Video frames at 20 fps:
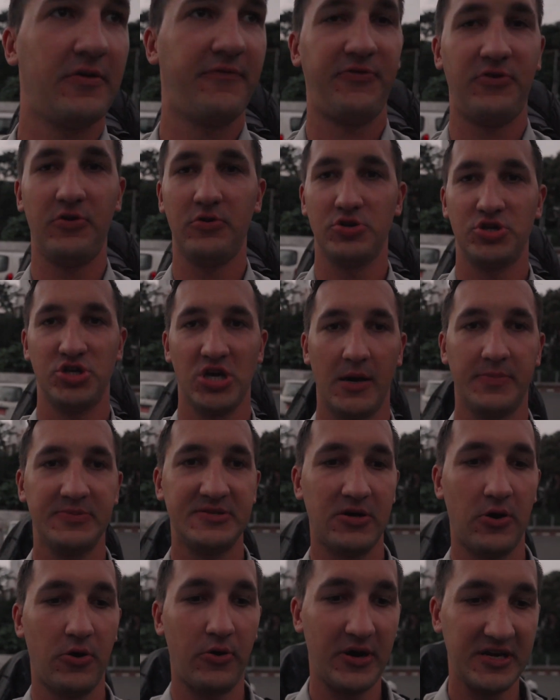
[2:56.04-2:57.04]
few
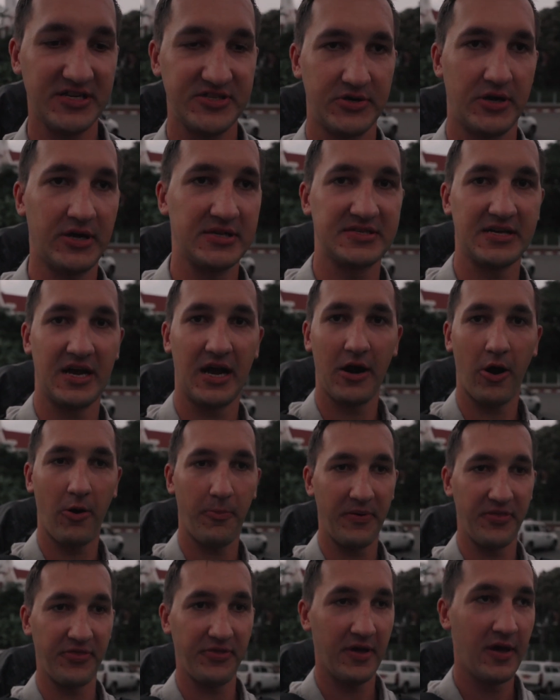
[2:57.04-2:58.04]
shops or restaurants are
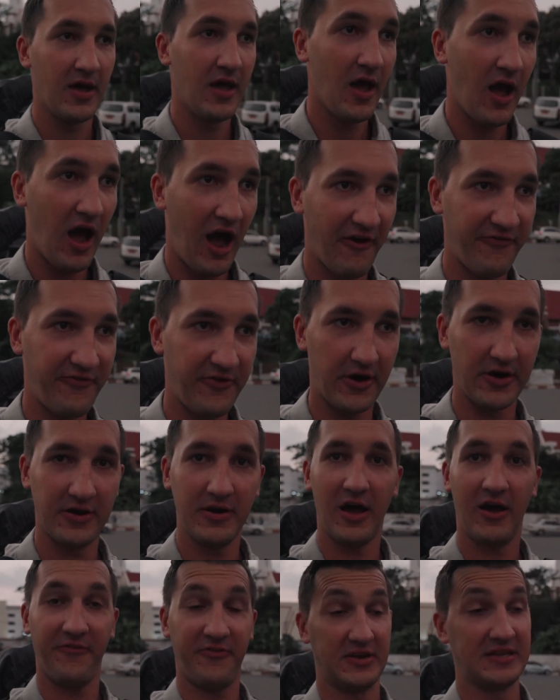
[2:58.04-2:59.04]
open after
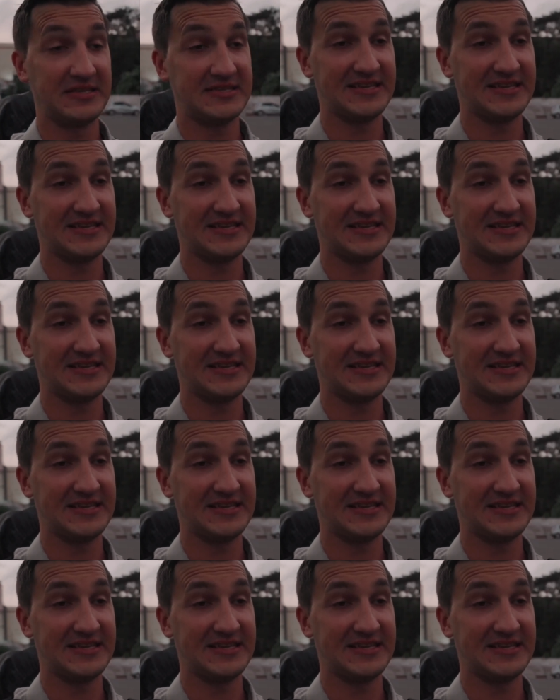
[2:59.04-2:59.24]
the